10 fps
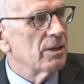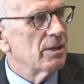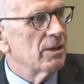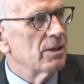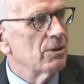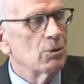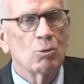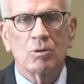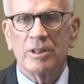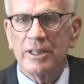uh, who
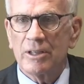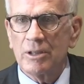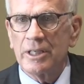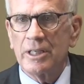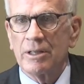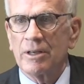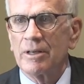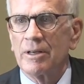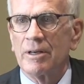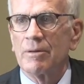clearly
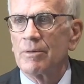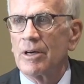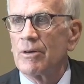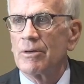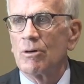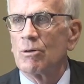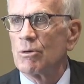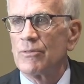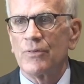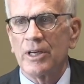uh, are
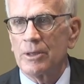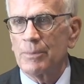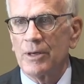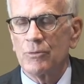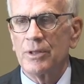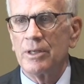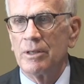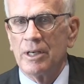horrified about the